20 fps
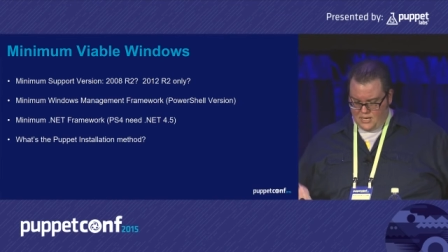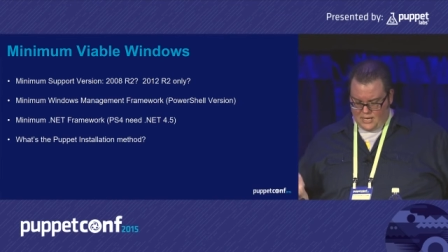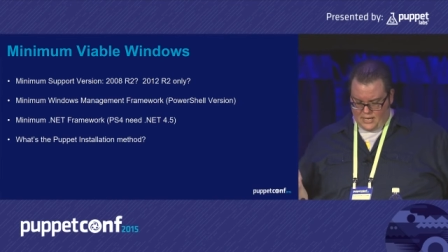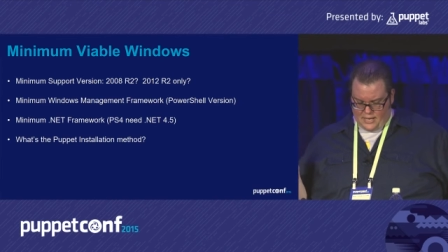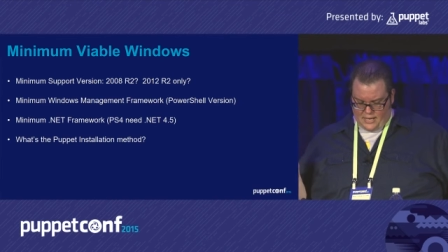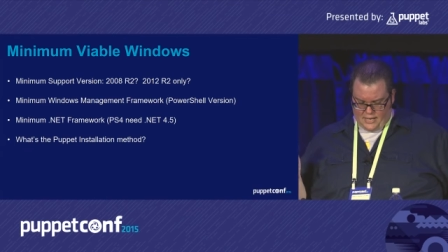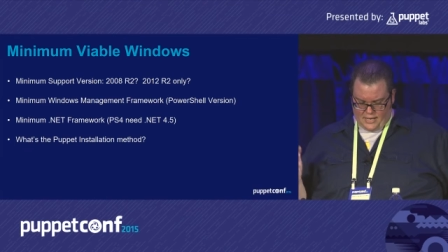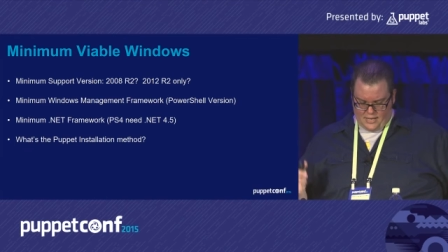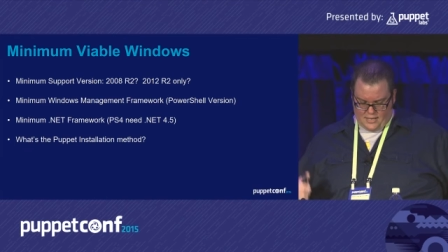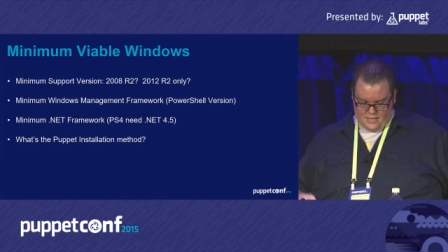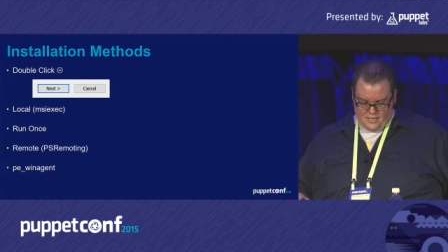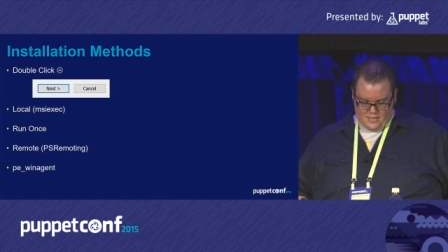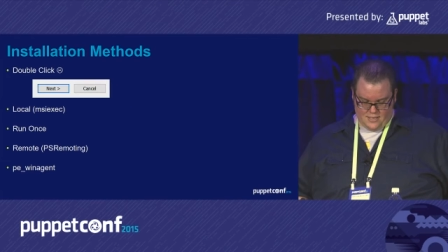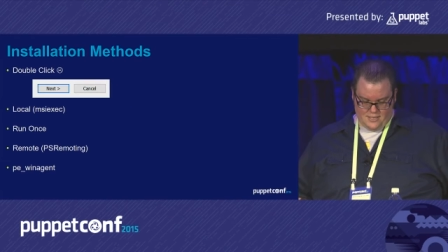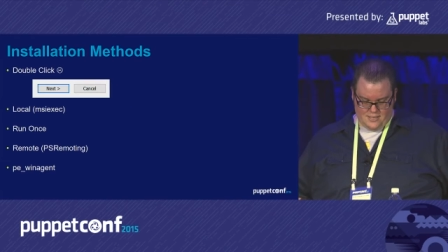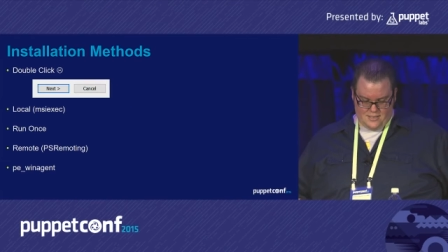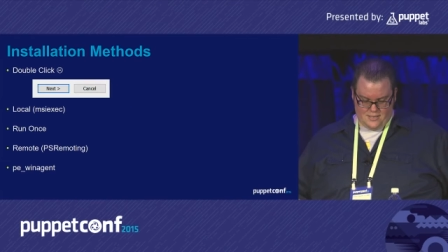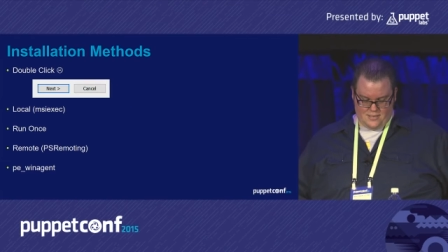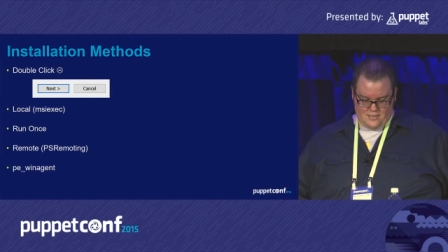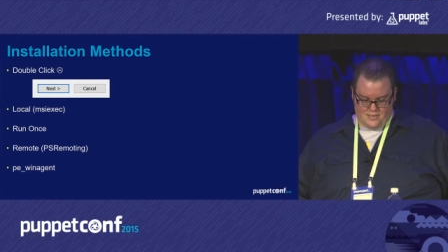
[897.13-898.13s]
Uh,
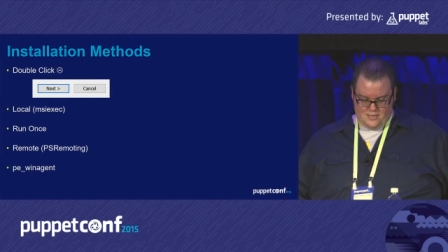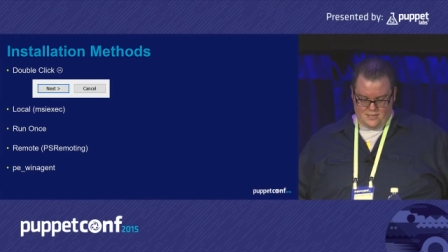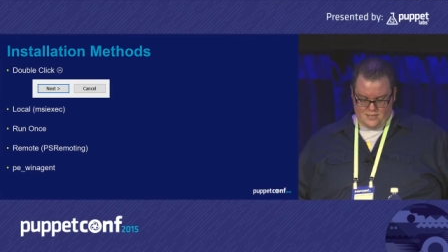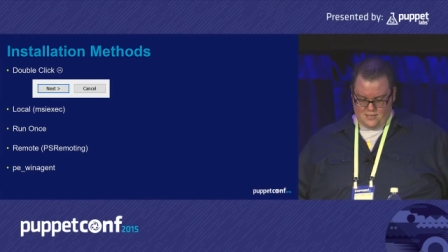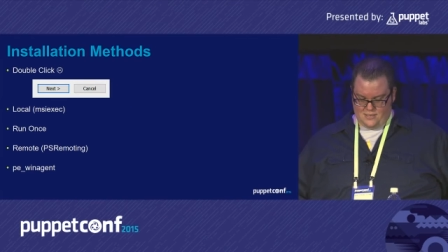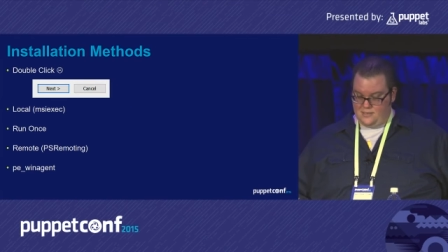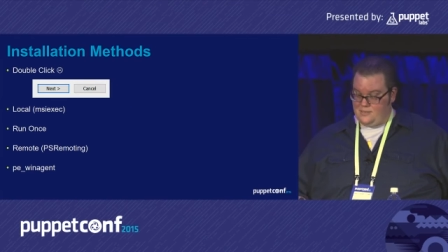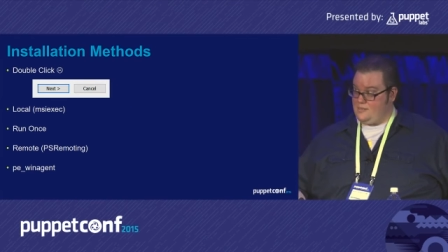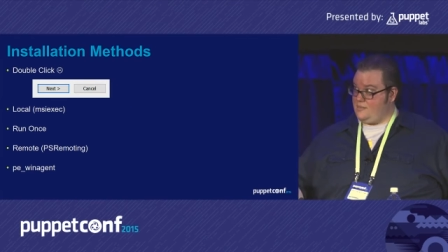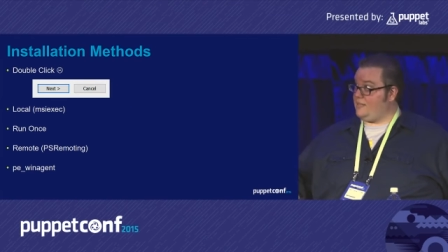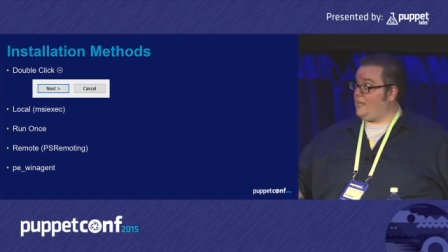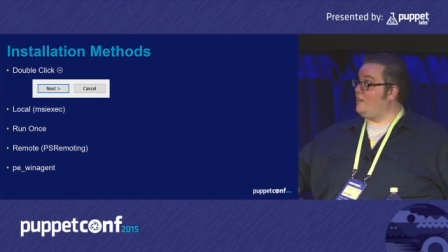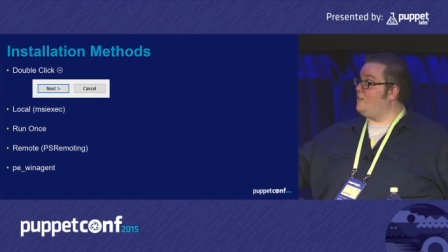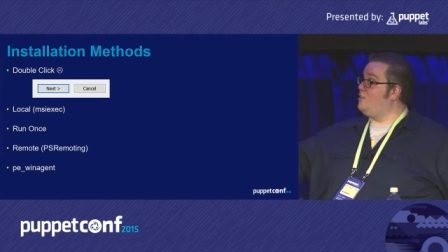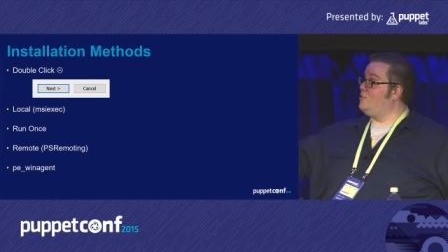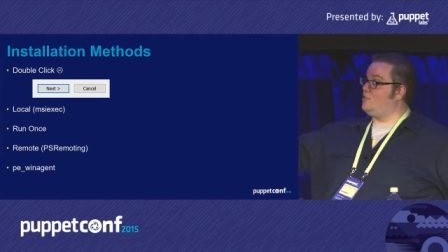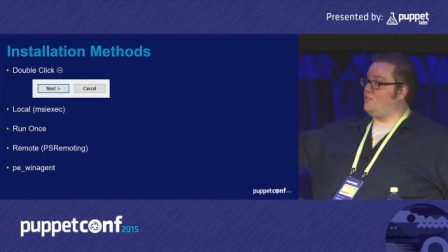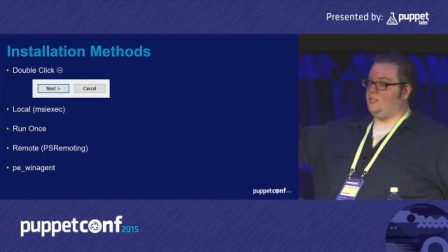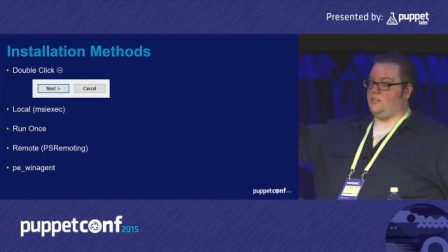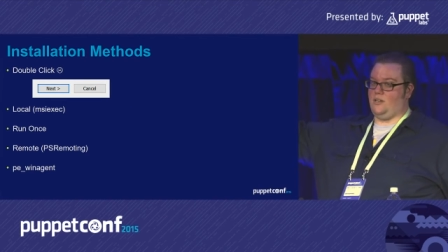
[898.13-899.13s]
now
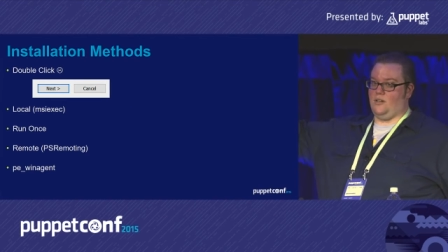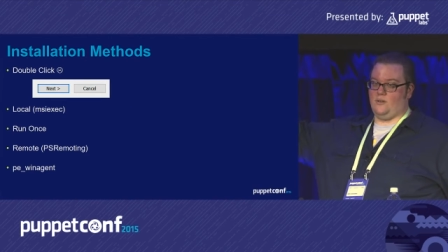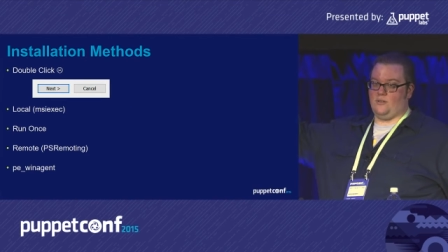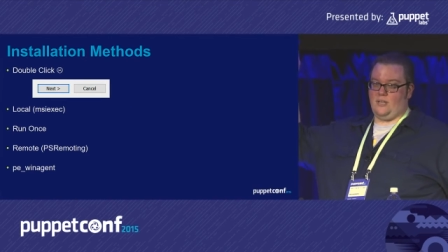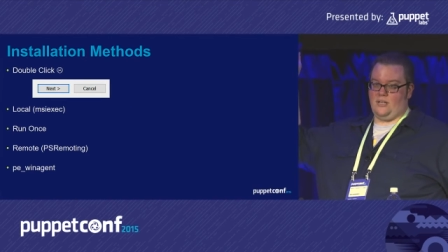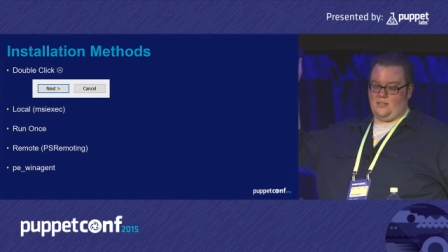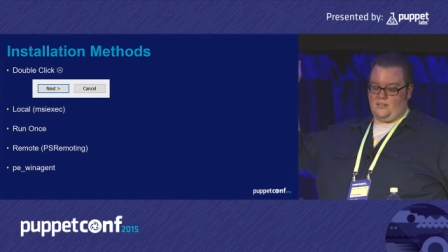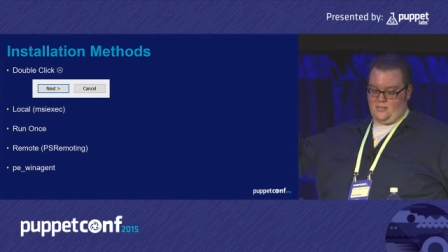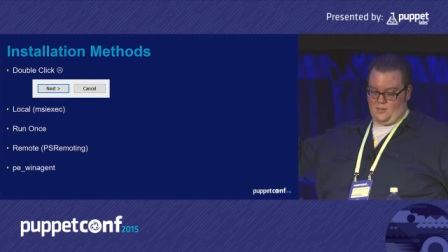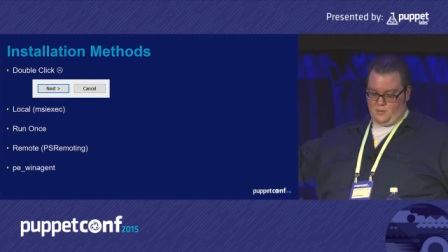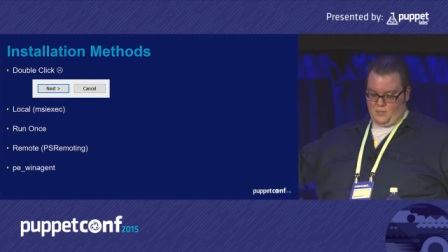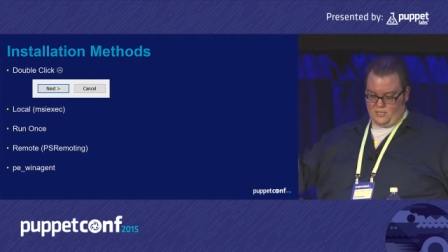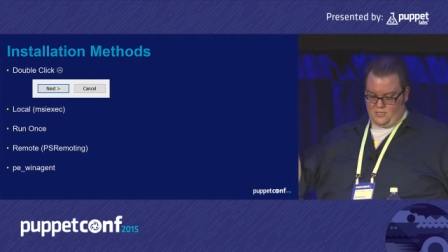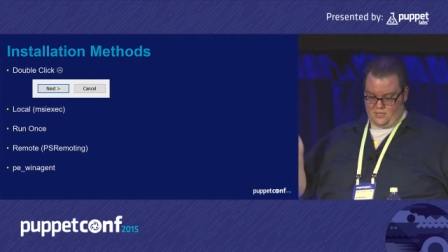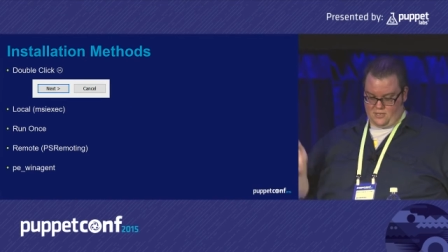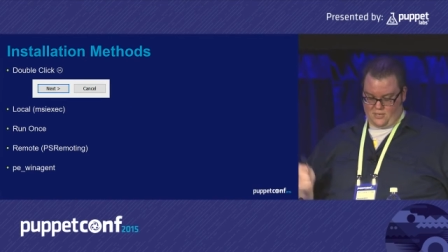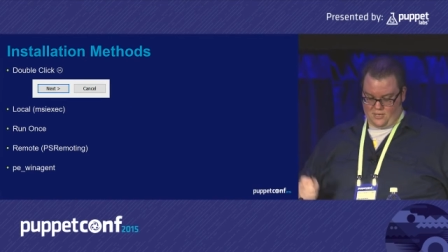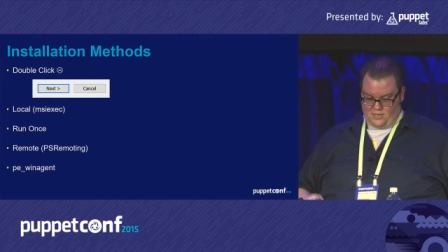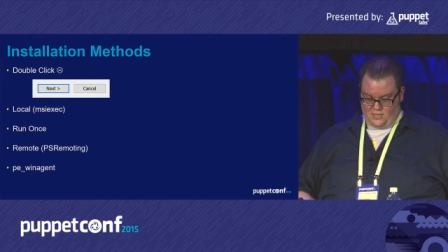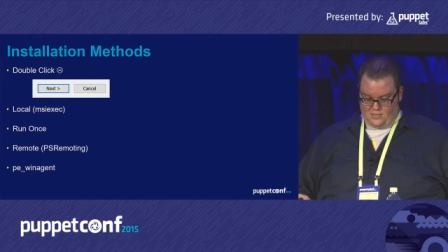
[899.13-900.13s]
you should know that double
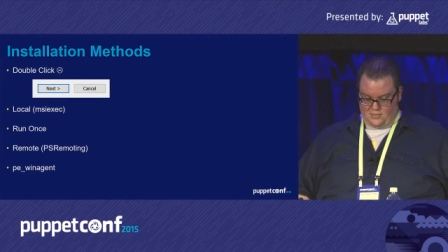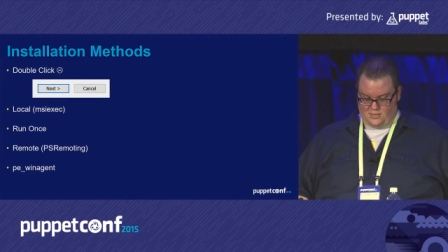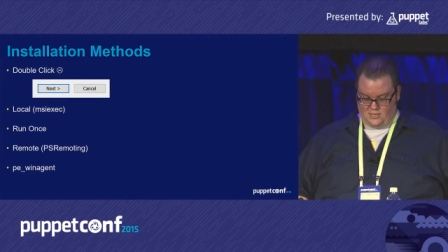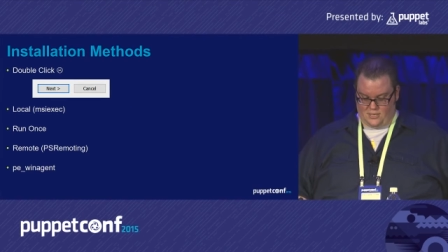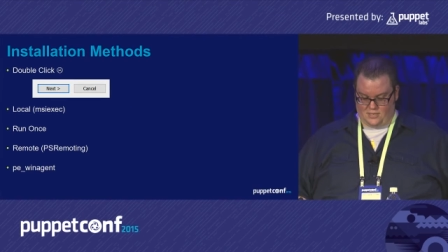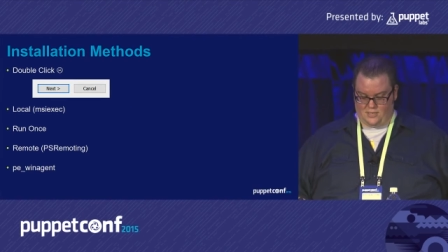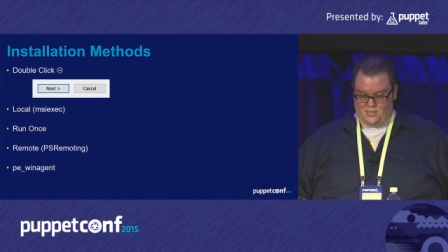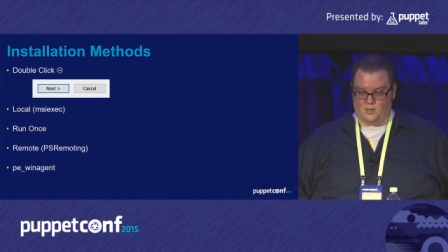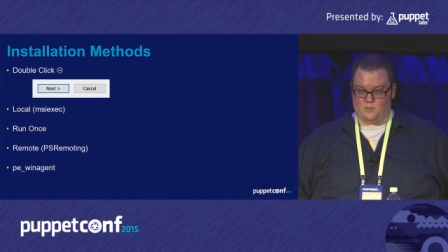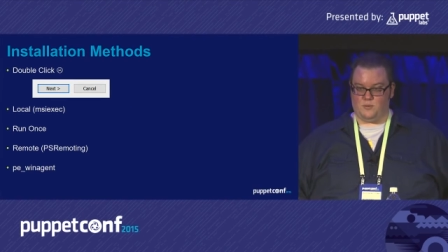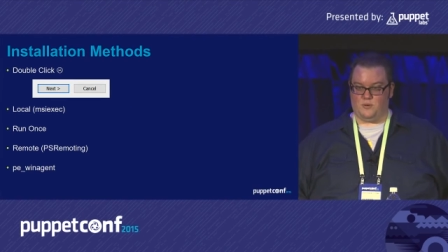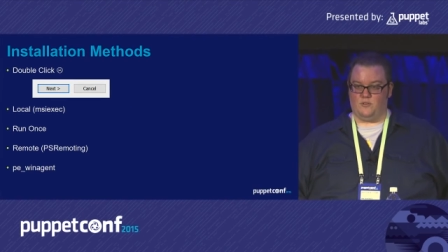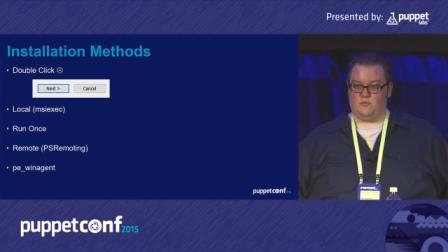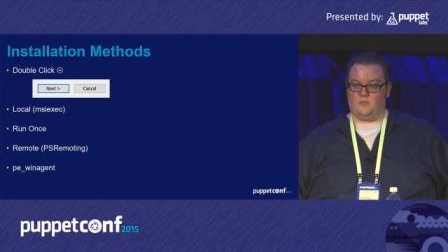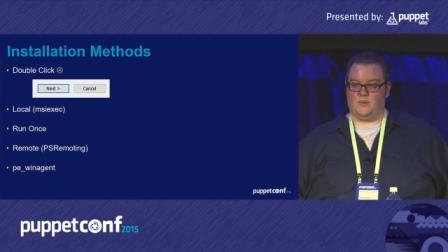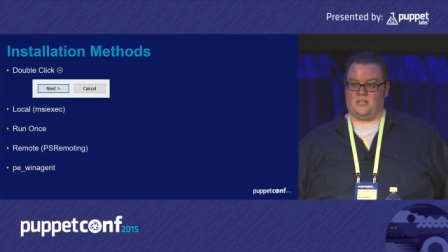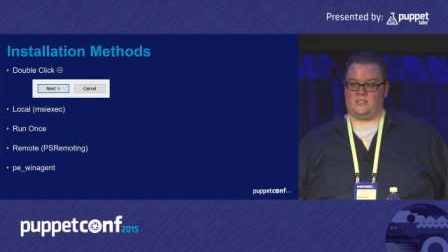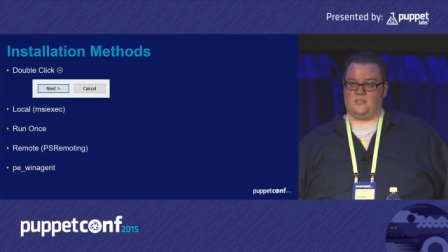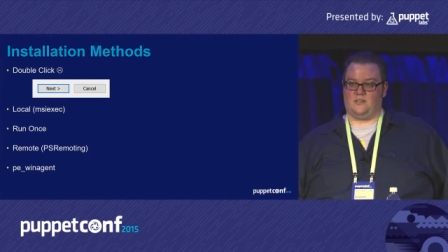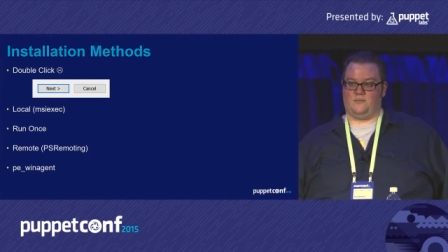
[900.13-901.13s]
clicking is not the approved
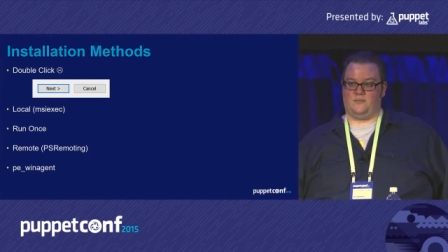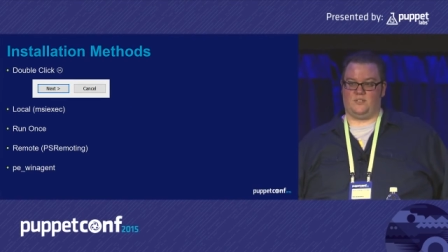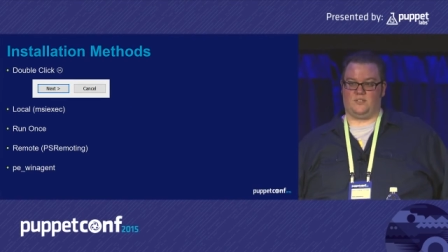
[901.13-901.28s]
method of